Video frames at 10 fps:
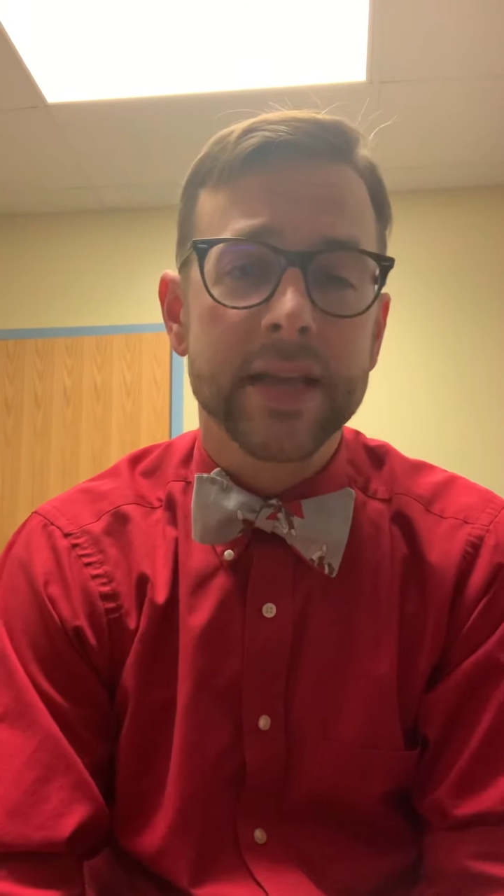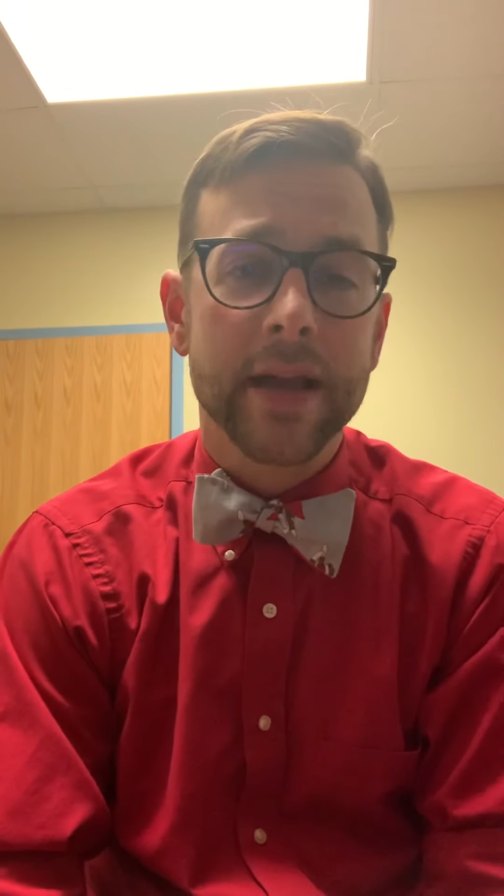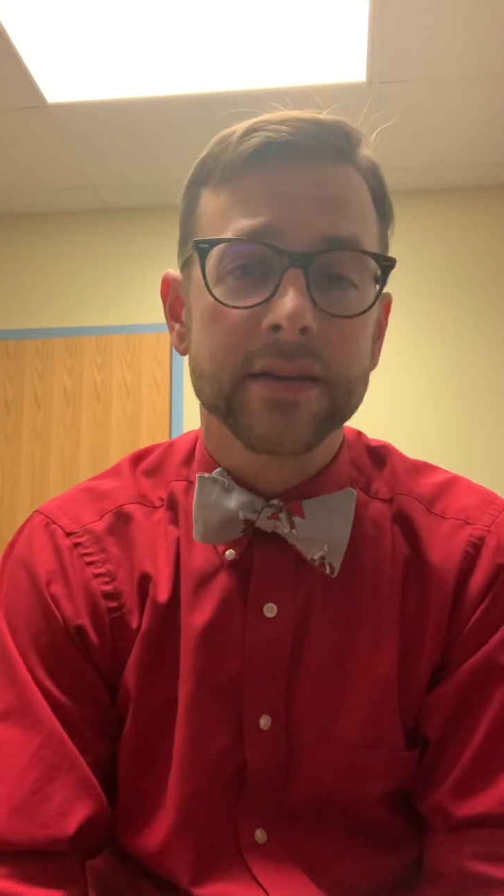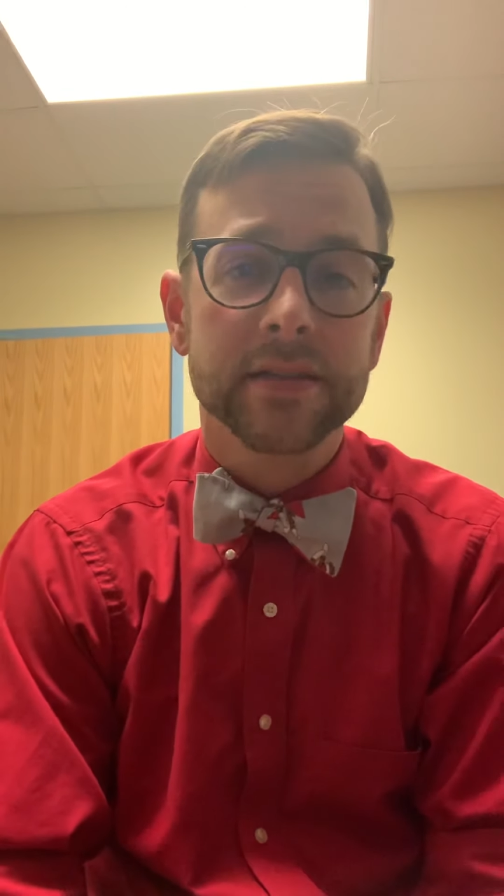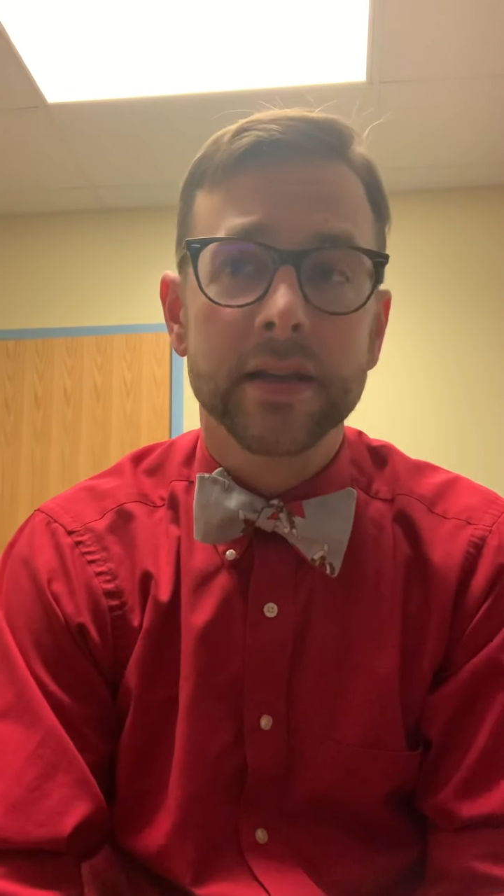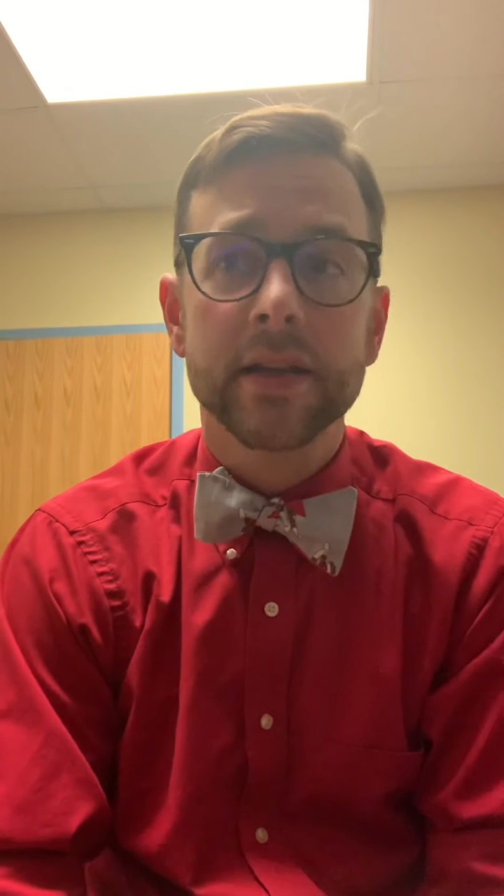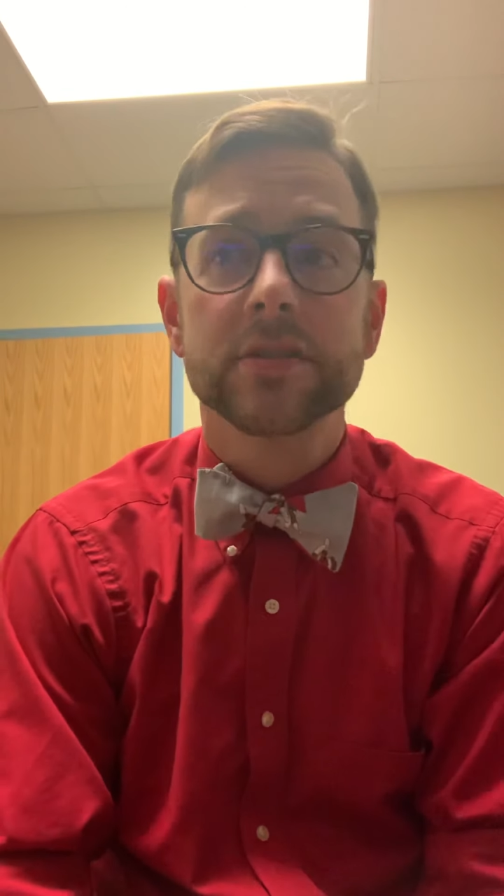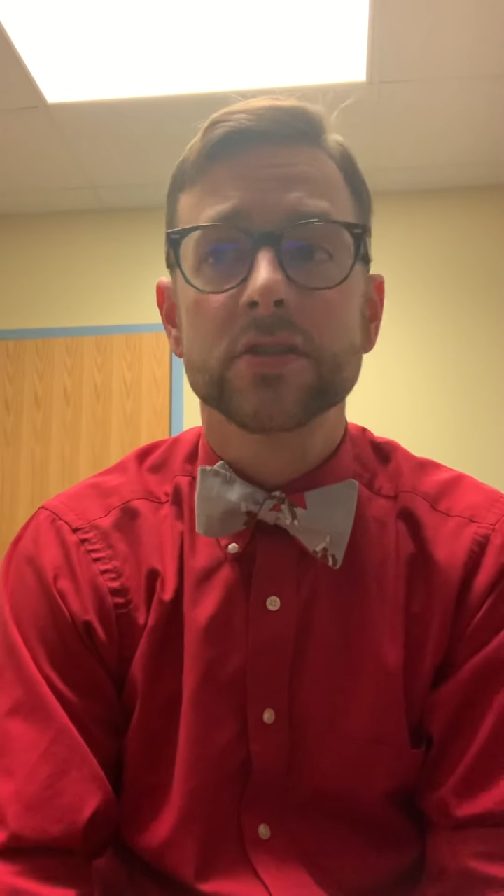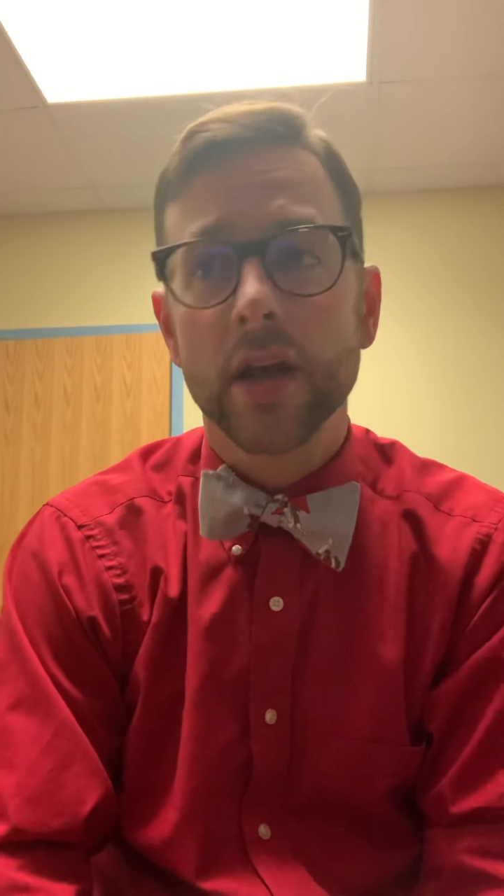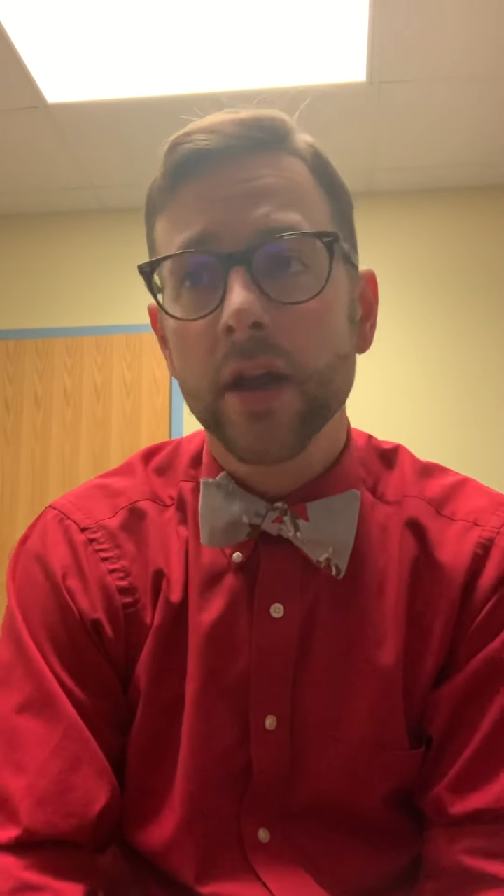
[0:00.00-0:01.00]

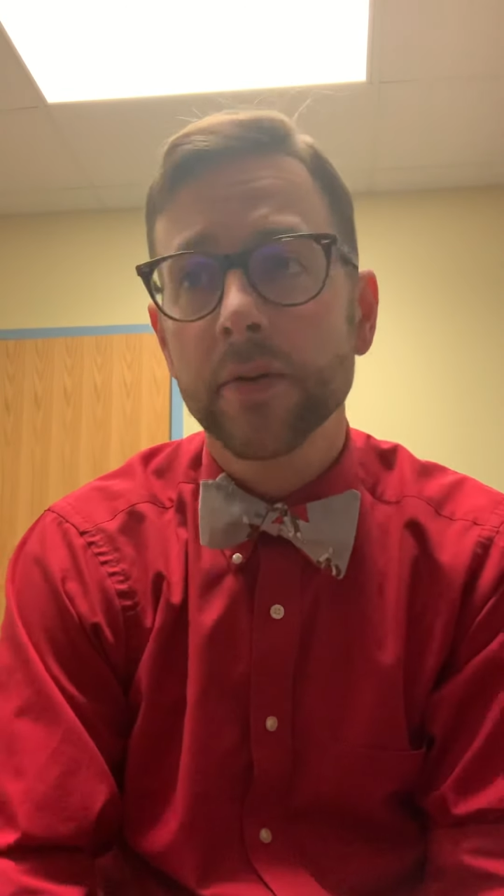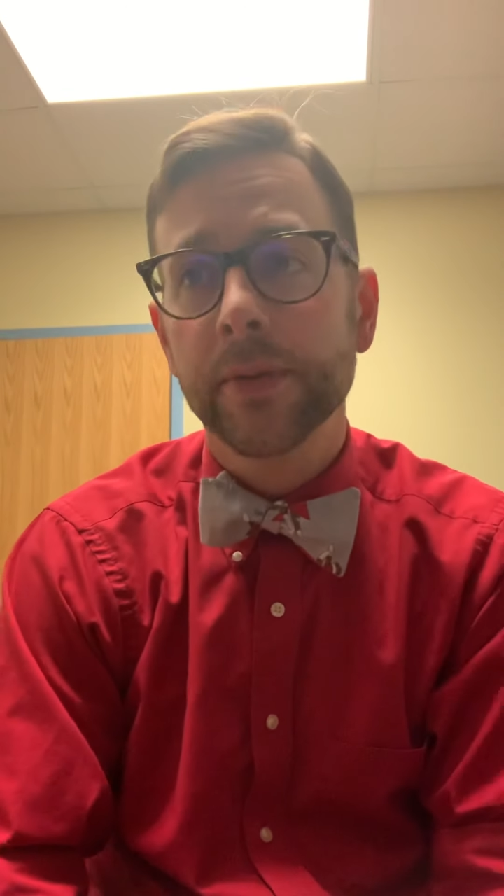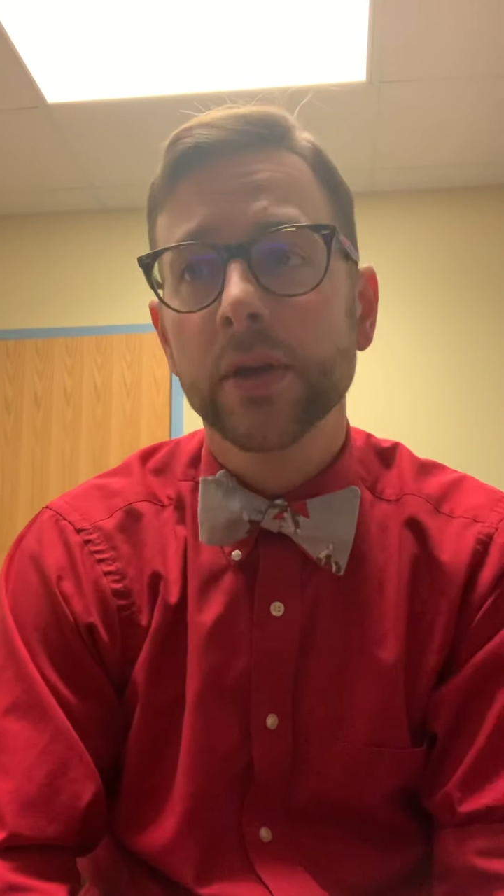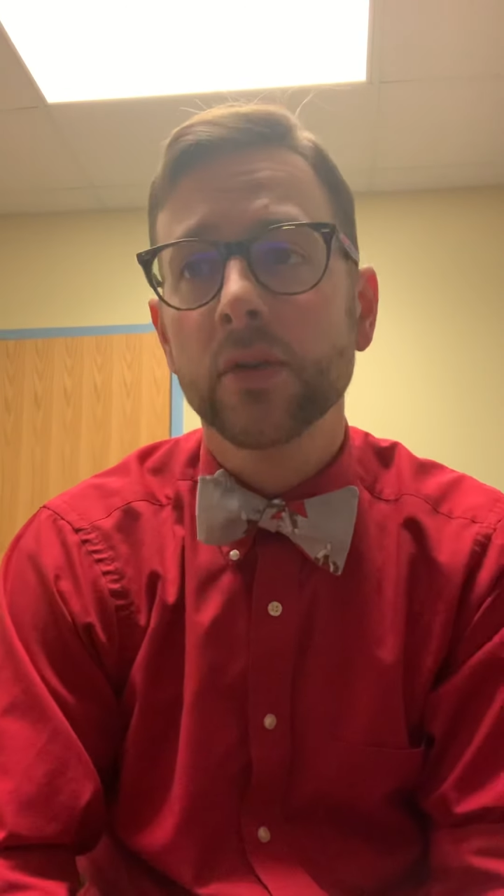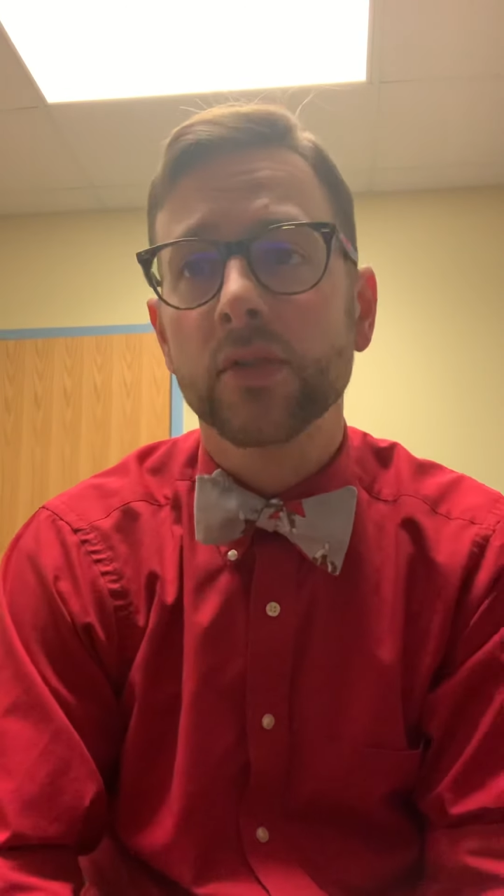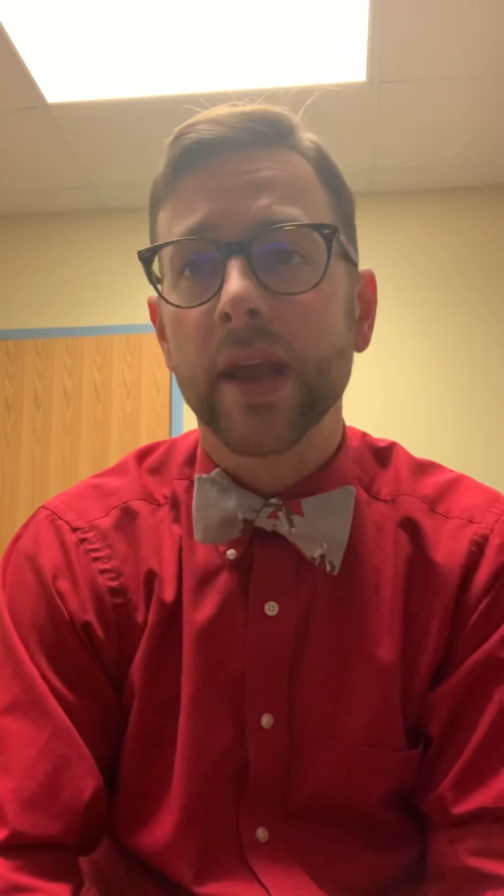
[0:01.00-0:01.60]
accidents, child abuse,